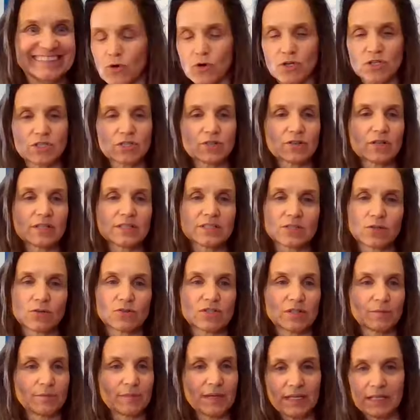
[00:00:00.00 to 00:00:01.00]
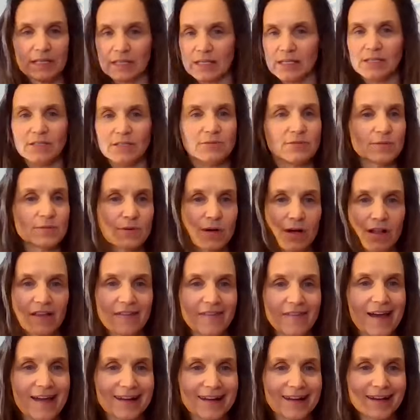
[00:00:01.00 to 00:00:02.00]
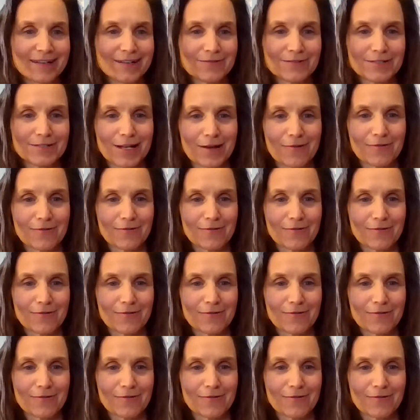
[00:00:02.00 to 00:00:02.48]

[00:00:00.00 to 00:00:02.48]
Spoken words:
course, you're on social media and you do all of that kind of stuff.